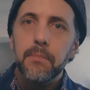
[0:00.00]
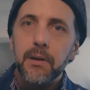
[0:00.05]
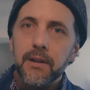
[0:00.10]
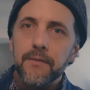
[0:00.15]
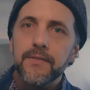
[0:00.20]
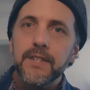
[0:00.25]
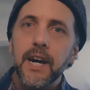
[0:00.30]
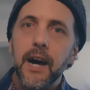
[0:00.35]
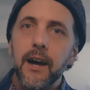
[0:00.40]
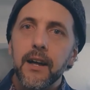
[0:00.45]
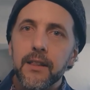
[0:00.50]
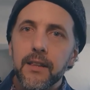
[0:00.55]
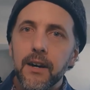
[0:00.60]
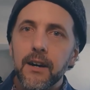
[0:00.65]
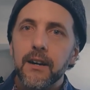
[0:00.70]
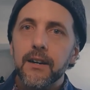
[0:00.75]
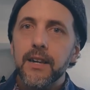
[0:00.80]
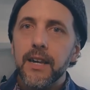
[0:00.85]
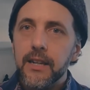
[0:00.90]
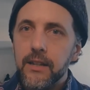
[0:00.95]
a bit of
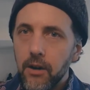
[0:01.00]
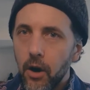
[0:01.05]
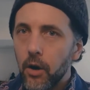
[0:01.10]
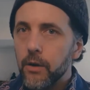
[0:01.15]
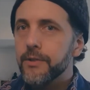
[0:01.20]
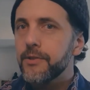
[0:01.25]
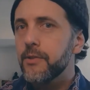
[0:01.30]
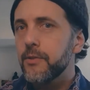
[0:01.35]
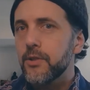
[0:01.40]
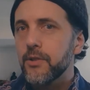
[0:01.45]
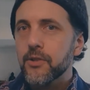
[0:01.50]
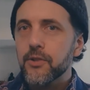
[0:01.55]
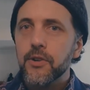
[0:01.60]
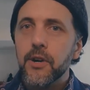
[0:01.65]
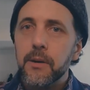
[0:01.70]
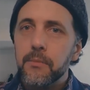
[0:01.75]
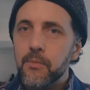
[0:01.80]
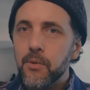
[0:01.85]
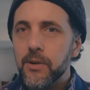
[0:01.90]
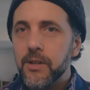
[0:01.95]
dialogue and also
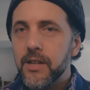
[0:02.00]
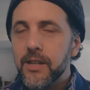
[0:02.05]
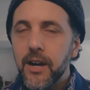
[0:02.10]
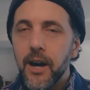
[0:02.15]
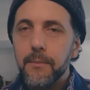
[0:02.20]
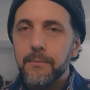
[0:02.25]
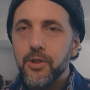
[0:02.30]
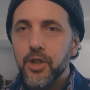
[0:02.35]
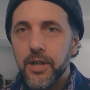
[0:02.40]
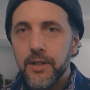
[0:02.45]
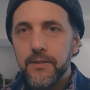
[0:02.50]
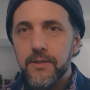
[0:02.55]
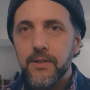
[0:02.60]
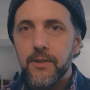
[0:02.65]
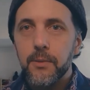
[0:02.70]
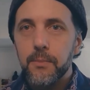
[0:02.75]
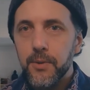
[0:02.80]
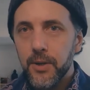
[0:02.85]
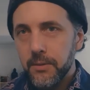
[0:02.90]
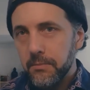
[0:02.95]
described one of the objects. So
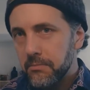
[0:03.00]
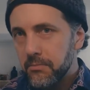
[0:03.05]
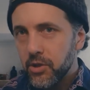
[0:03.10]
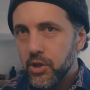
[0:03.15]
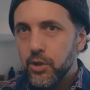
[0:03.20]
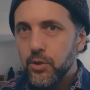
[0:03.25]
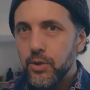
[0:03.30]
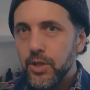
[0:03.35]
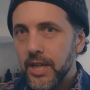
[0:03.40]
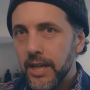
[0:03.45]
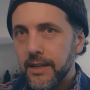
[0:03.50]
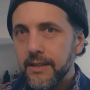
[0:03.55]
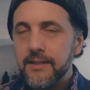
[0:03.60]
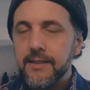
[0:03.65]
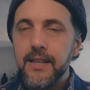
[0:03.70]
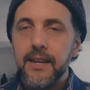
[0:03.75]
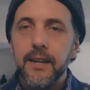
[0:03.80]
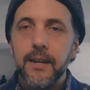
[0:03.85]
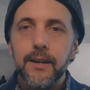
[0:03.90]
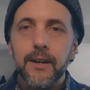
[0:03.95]
you put 2 ticks
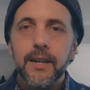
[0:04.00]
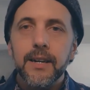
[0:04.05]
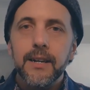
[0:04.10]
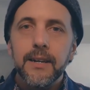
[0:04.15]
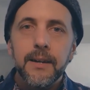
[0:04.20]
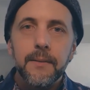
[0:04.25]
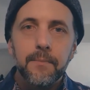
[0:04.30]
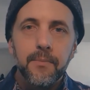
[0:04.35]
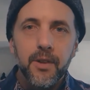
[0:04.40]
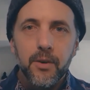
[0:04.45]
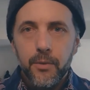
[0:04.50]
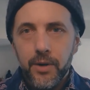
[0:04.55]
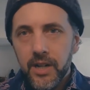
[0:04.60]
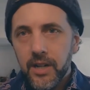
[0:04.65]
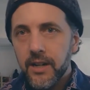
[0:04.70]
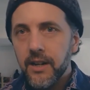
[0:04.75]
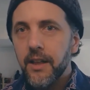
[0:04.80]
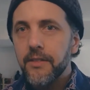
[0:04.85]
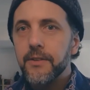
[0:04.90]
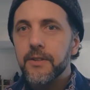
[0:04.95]
there. And then
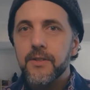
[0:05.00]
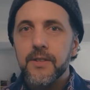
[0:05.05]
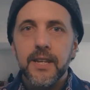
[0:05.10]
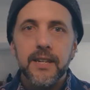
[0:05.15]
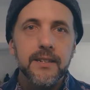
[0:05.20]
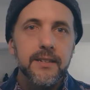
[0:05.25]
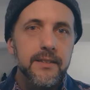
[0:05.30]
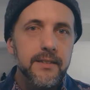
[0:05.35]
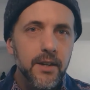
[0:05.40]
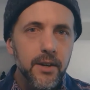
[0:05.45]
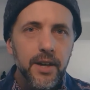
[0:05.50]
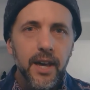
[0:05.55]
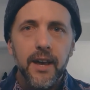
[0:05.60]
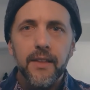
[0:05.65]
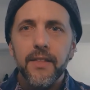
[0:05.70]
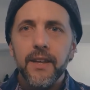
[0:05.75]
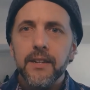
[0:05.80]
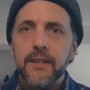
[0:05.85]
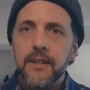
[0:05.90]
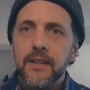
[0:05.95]
read another sentence. Oh
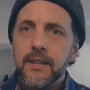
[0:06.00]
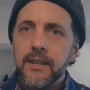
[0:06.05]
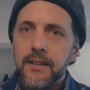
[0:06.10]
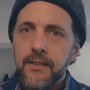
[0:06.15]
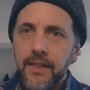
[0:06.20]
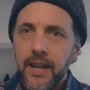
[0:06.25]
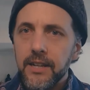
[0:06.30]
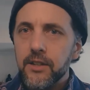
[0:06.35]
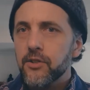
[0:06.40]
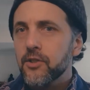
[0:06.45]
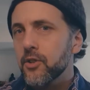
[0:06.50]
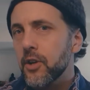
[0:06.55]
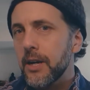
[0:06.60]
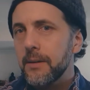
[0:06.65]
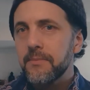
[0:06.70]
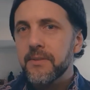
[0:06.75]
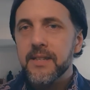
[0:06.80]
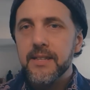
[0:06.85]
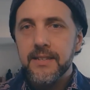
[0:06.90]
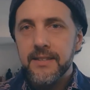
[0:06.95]
yeah, that
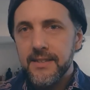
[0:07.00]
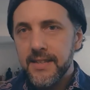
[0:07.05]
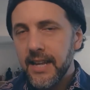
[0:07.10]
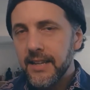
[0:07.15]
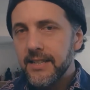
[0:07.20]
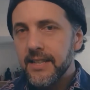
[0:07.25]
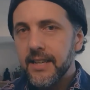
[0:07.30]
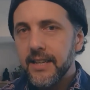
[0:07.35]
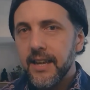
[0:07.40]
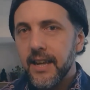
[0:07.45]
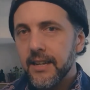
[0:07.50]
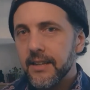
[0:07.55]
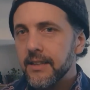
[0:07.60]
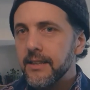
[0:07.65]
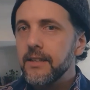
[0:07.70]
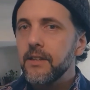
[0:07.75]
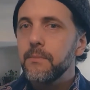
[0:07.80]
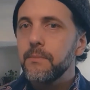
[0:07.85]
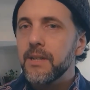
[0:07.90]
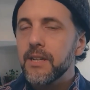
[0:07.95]
describes the setting and a
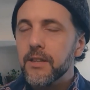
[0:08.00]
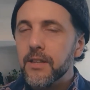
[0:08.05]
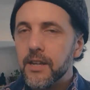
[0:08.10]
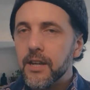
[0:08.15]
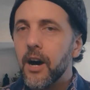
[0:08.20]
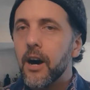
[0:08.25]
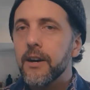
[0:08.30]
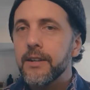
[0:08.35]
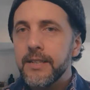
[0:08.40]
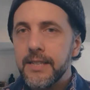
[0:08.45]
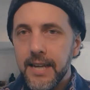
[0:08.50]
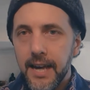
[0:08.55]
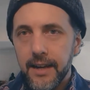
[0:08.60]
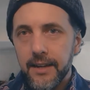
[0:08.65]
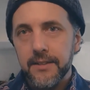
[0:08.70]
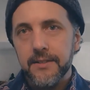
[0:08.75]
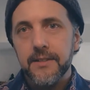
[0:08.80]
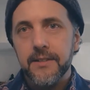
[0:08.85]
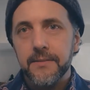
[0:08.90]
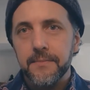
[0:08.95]
little bit of the
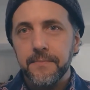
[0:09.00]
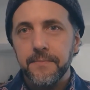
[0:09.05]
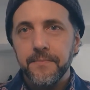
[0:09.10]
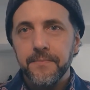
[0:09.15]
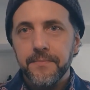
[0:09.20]
context.